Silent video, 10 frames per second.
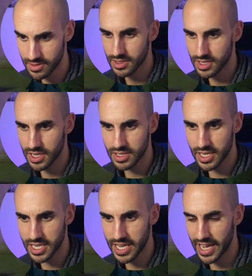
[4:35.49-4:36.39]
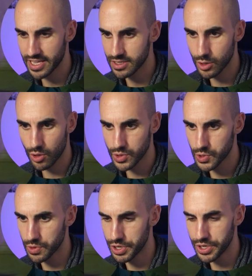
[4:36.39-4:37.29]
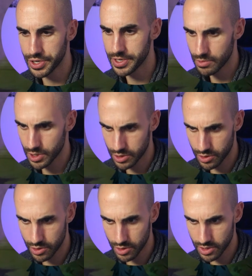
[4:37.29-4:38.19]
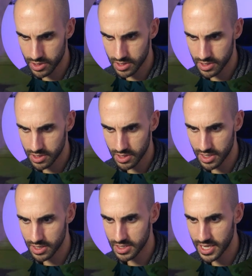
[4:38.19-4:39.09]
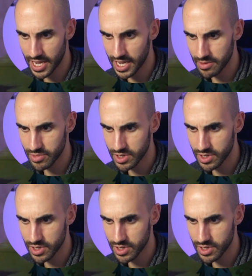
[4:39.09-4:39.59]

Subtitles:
See, they can't go through here. We're too good in this game.